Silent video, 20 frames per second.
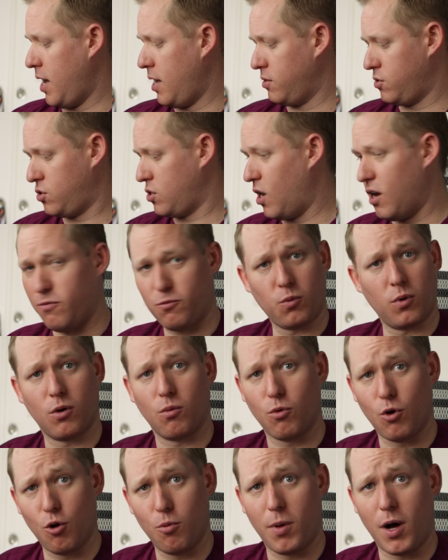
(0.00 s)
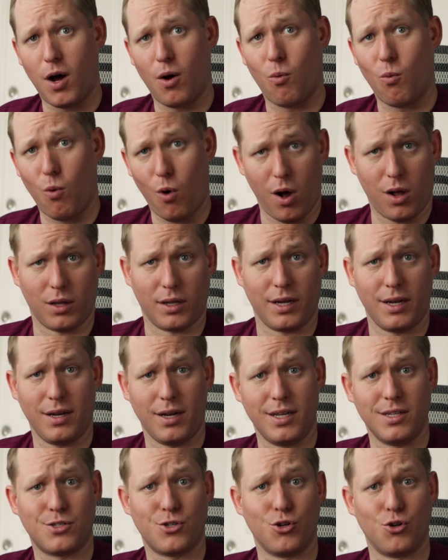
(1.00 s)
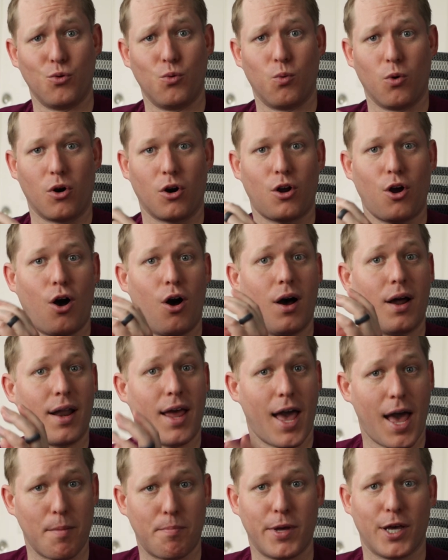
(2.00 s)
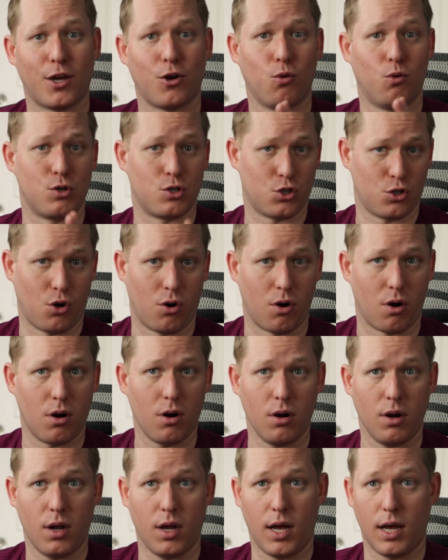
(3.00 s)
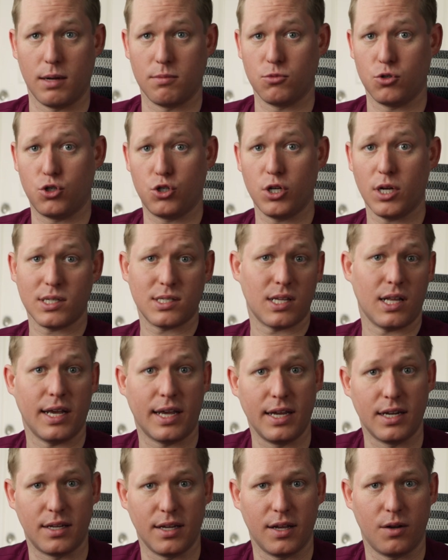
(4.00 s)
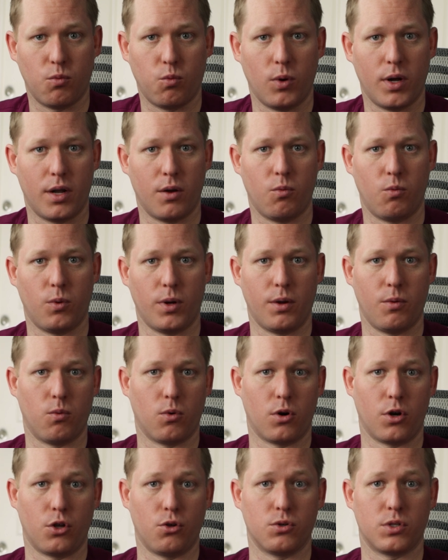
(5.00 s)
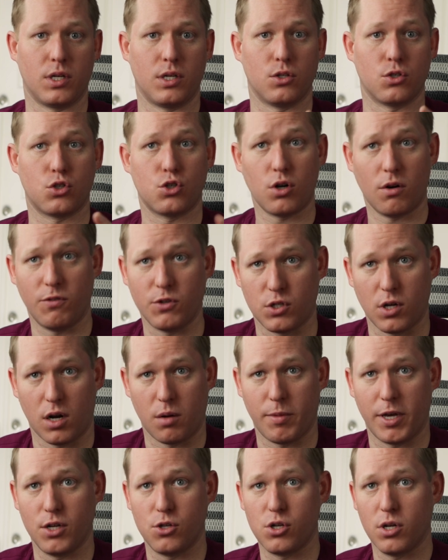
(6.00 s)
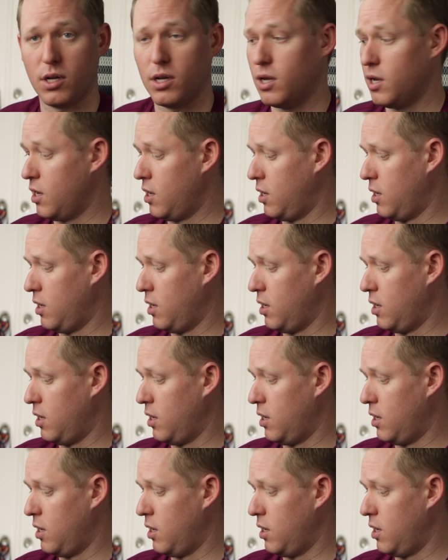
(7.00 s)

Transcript: software robot Wally needs to do work on Epic or Cerner, just like it did when we were using surface automation,